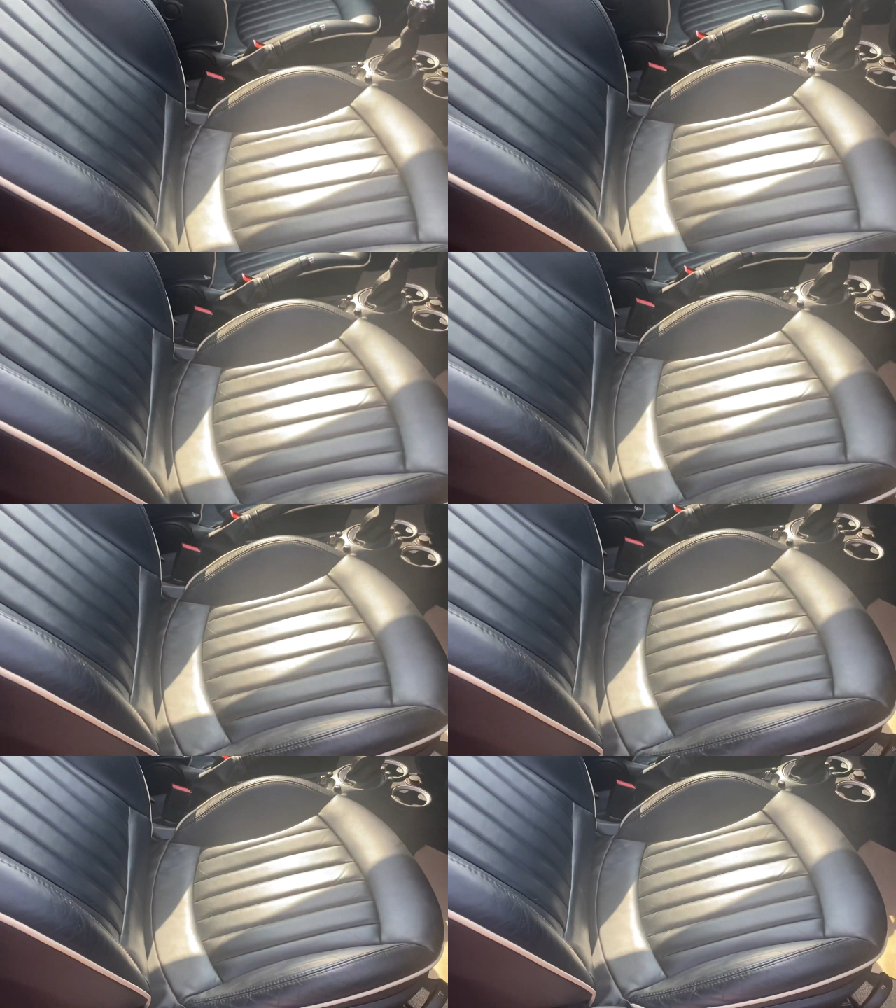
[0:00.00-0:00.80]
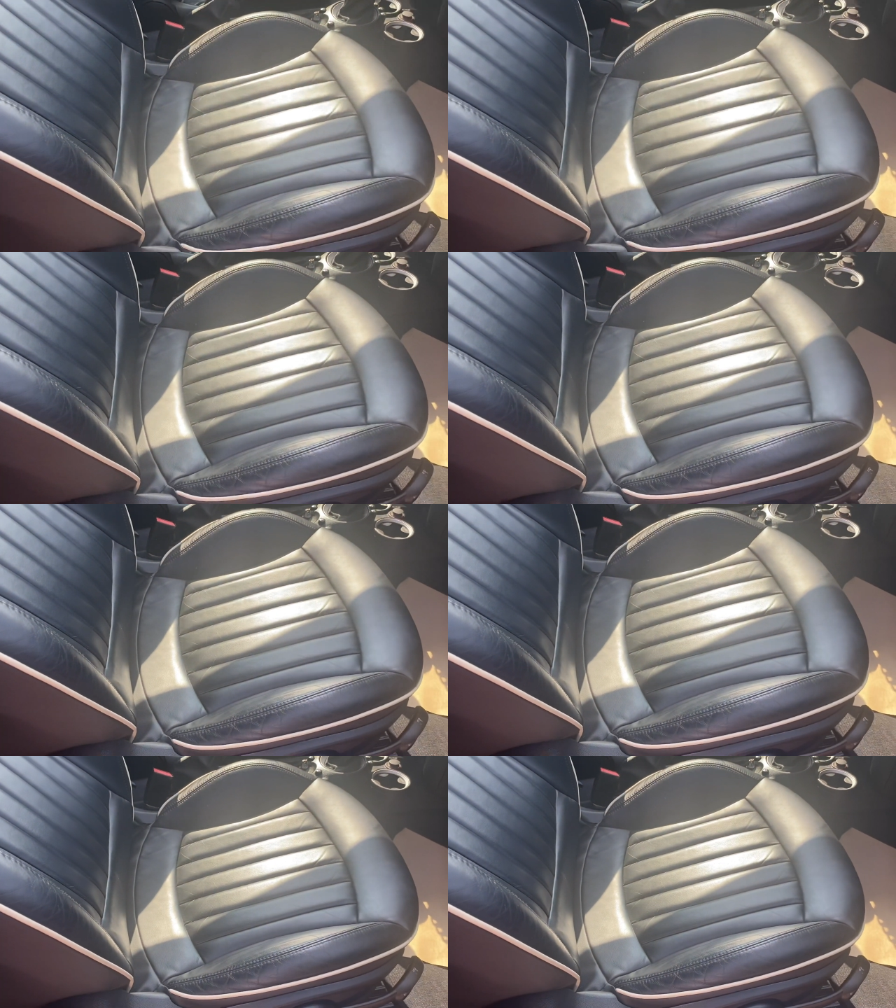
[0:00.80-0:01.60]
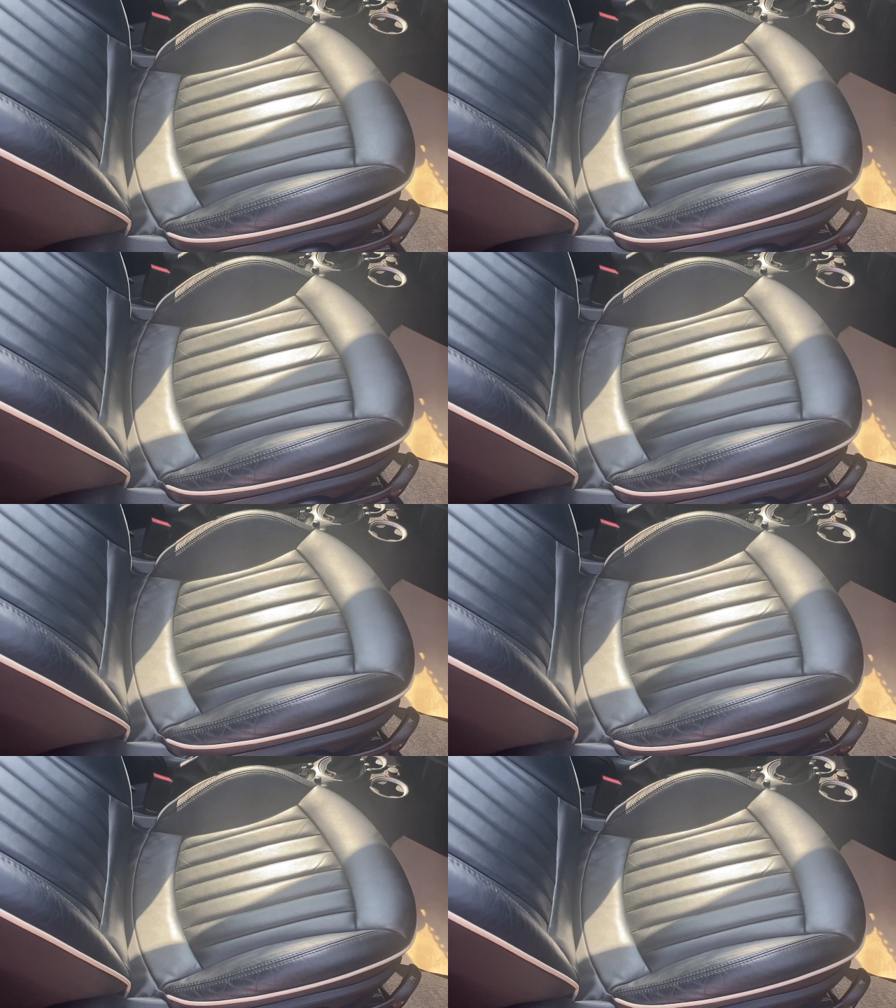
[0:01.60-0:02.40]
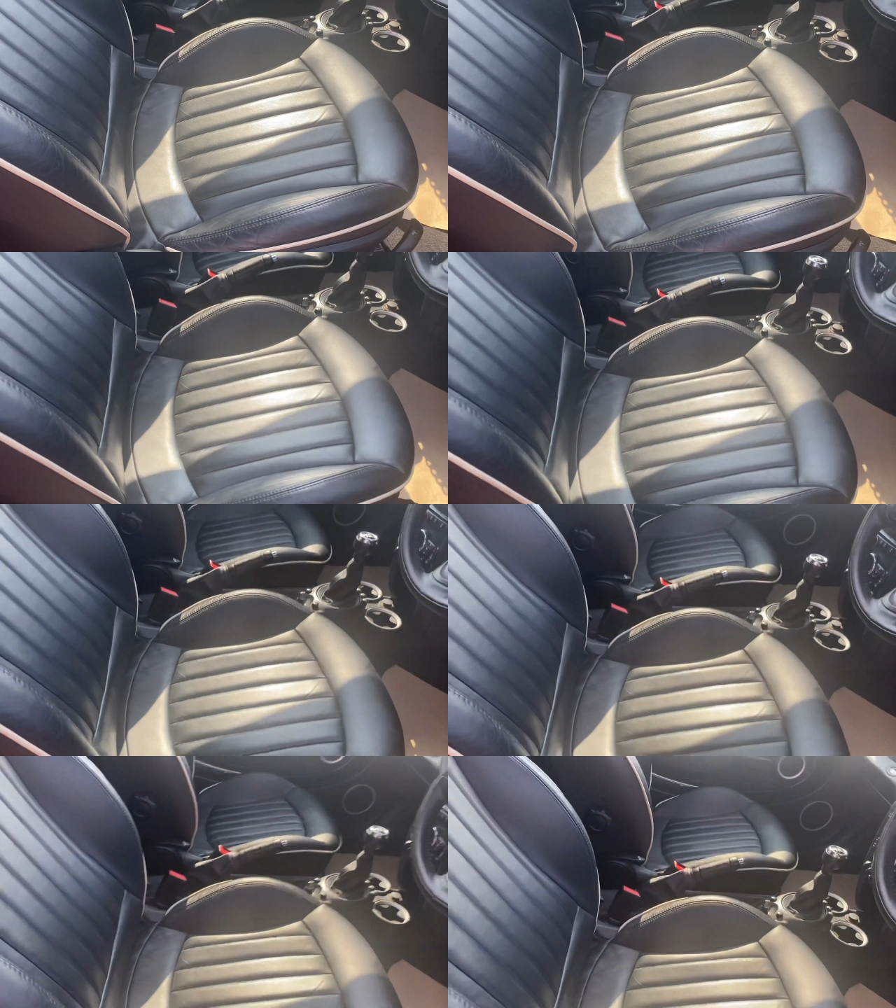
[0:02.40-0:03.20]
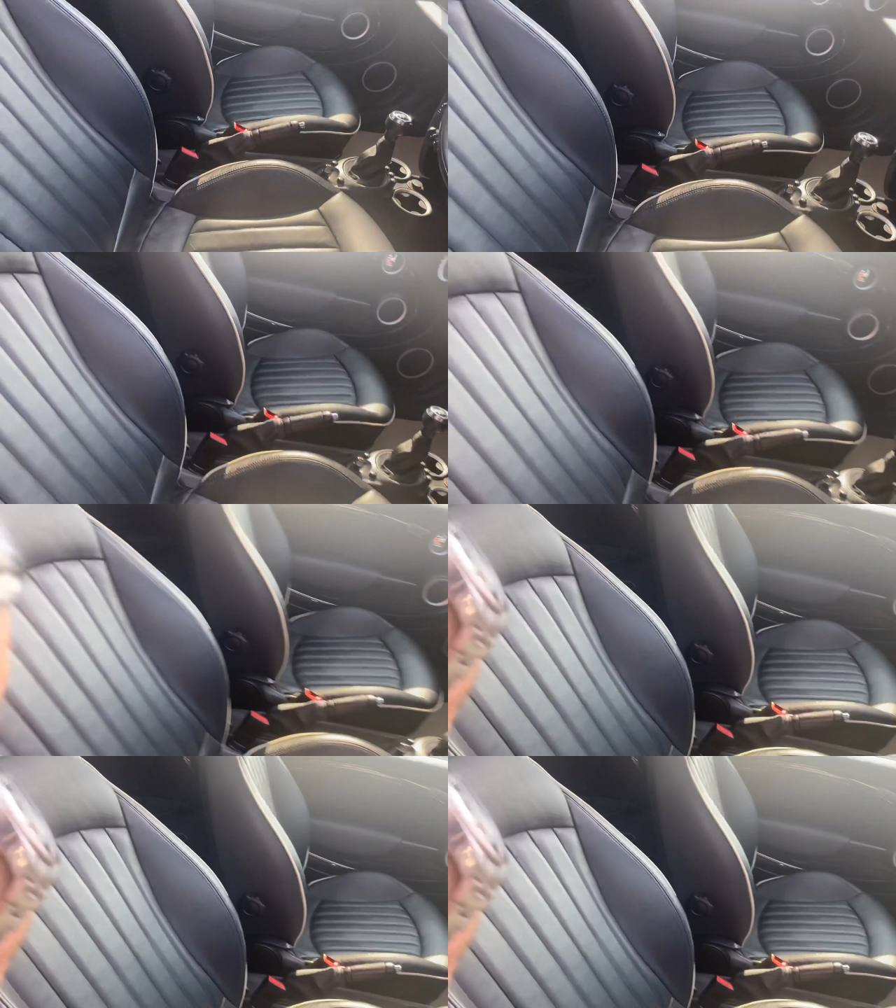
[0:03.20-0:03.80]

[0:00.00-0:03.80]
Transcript: [unreadable: no face in view]